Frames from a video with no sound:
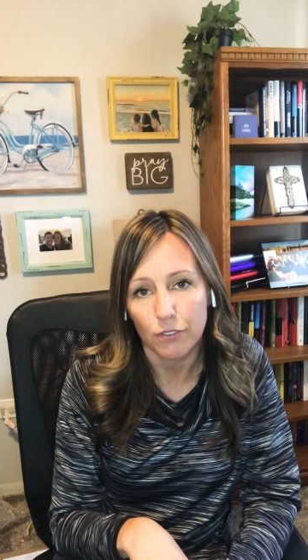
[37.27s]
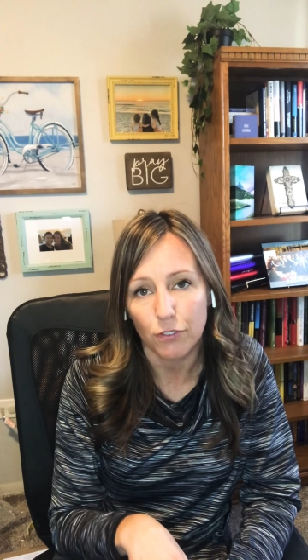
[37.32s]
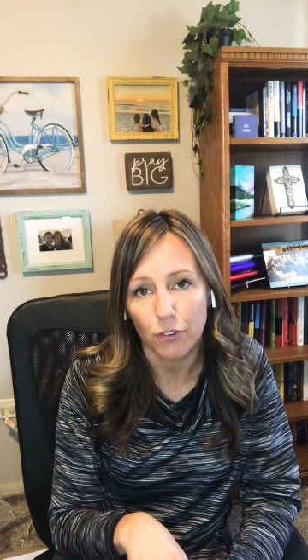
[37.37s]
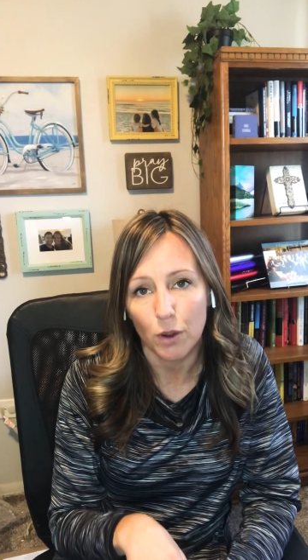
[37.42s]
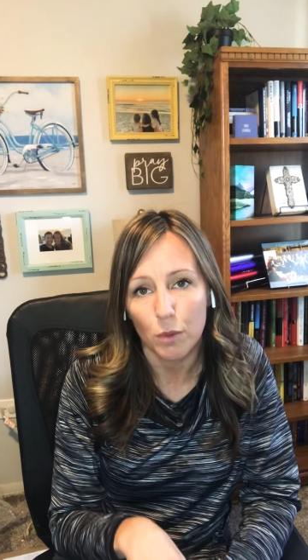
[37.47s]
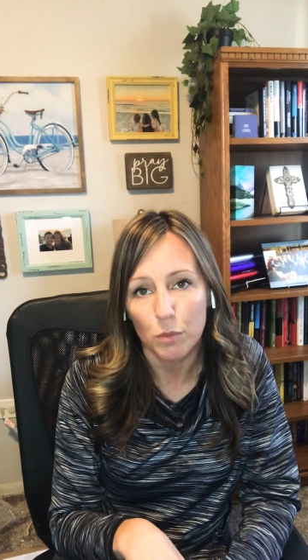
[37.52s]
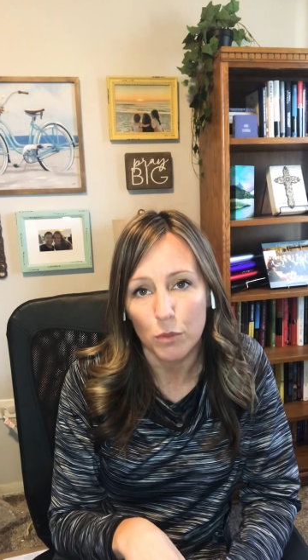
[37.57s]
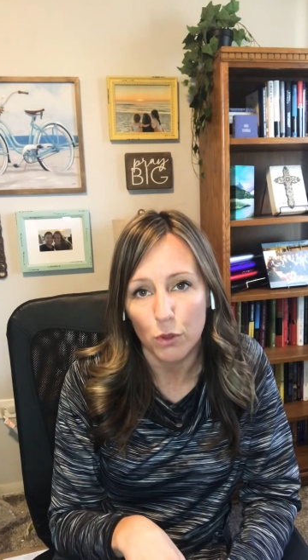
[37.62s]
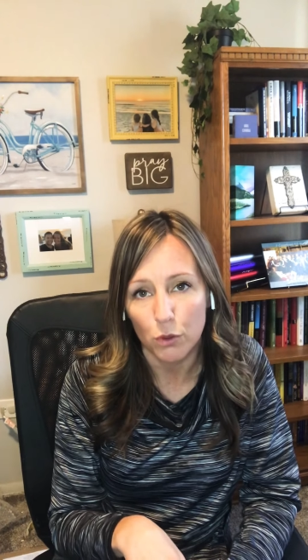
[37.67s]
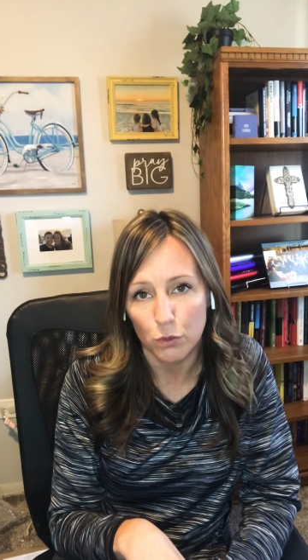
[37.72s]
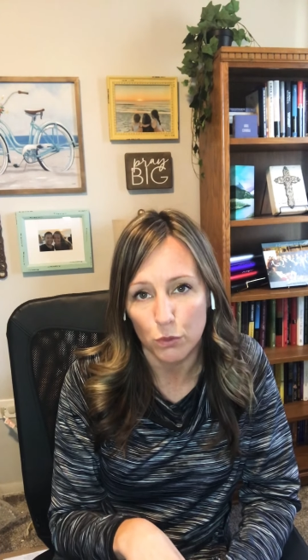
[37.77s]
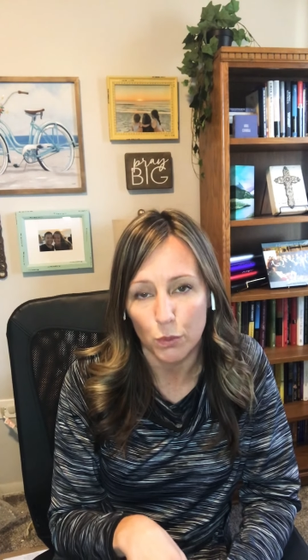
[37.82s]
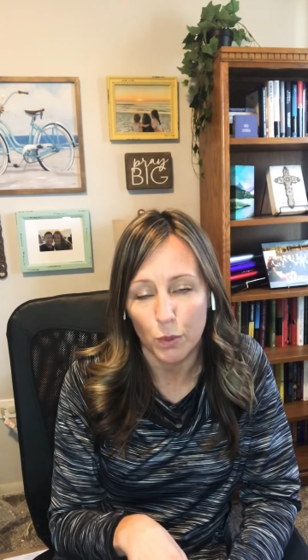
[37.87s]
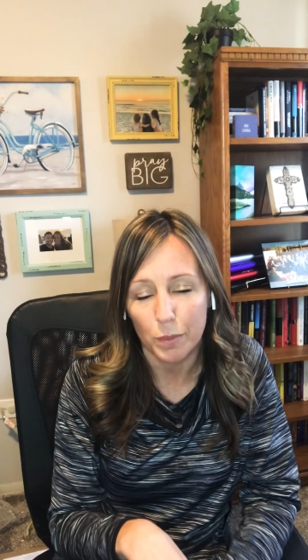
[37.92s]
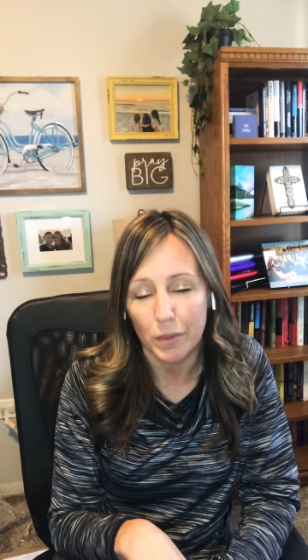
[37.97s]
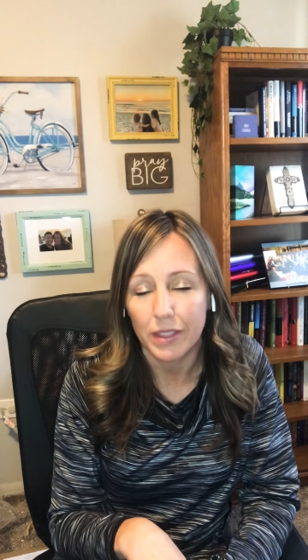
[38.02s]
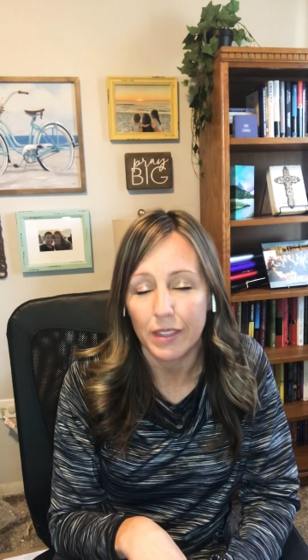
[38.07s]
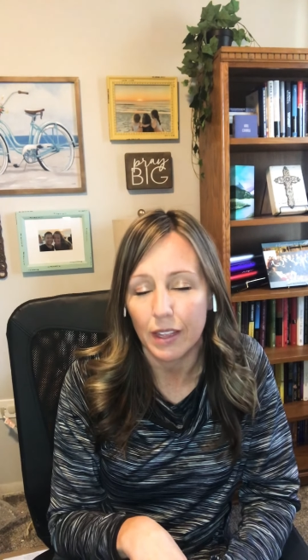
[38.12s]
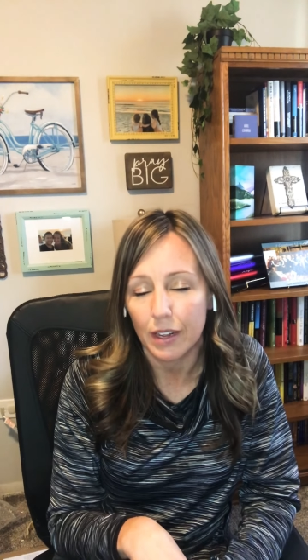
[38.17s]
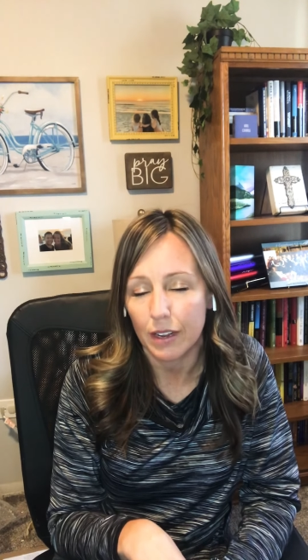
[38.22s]
from those
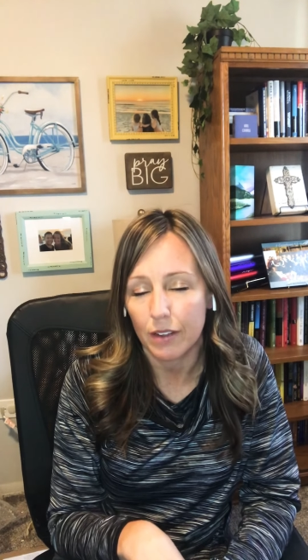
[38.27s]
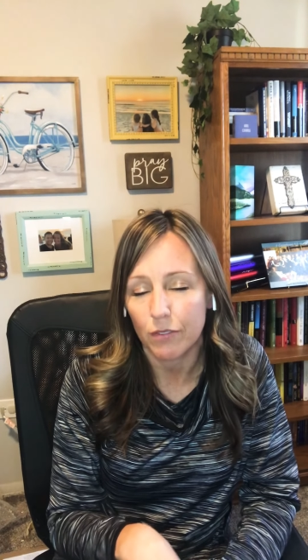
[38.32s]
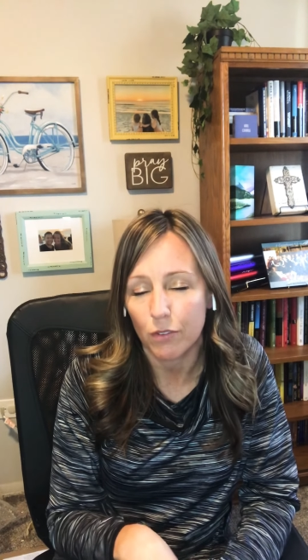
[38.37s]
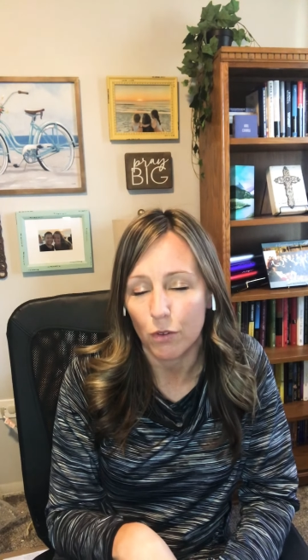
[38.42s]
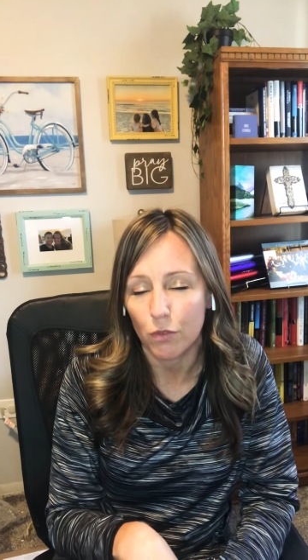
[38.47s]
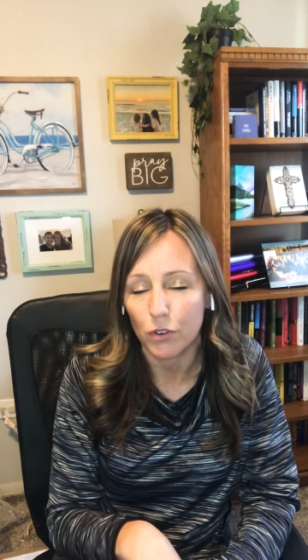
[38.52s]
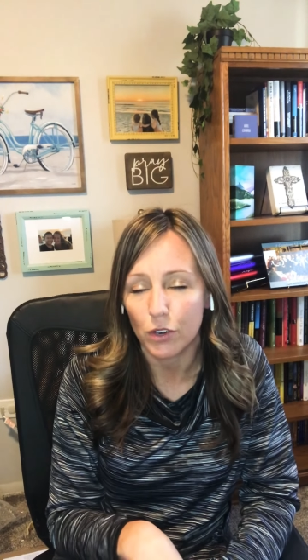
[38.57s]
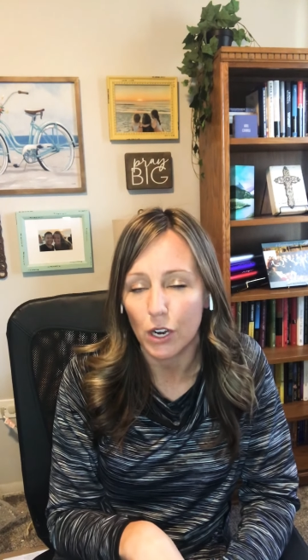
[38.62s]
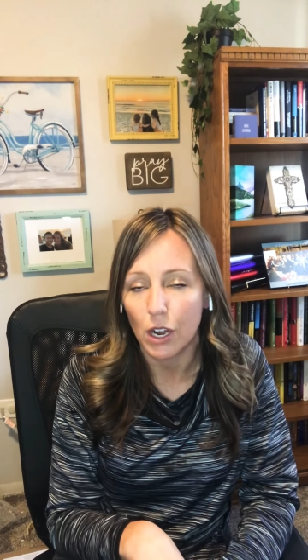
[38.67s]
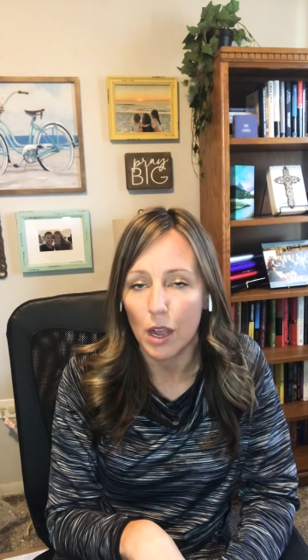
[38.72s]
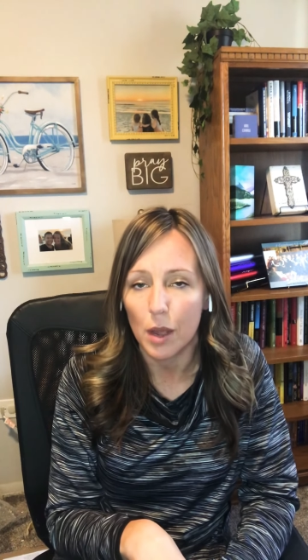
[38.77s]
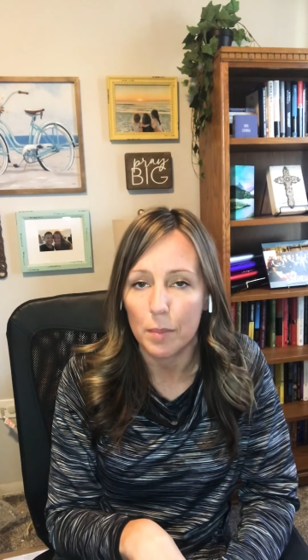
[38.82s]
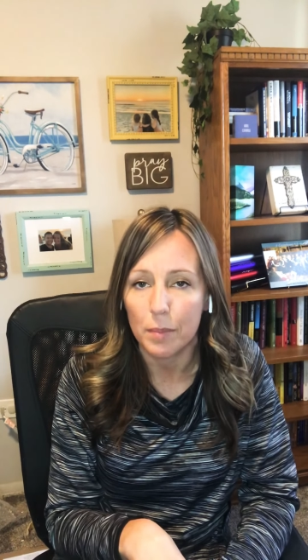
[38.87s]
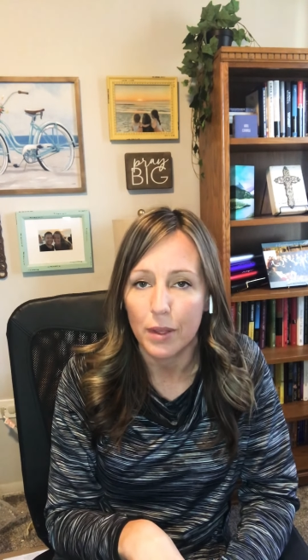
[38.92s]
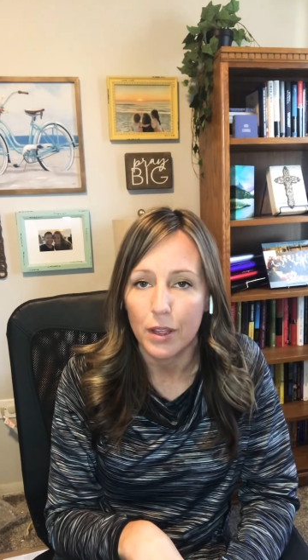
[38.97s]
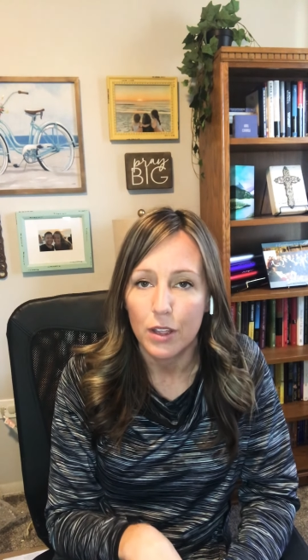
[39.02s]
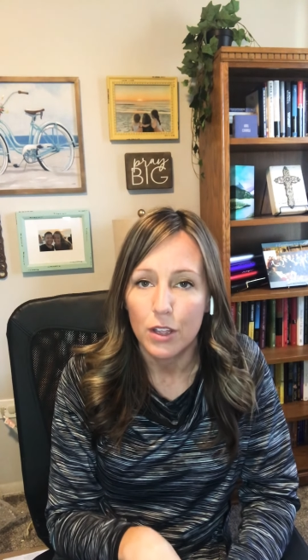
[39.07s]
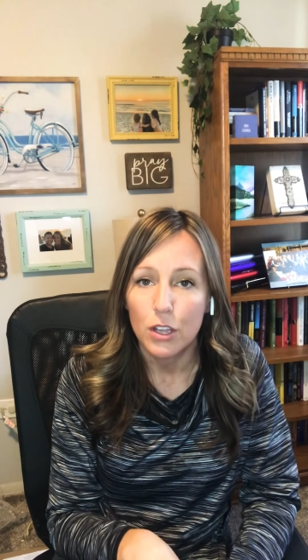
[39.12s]
women that have overcome.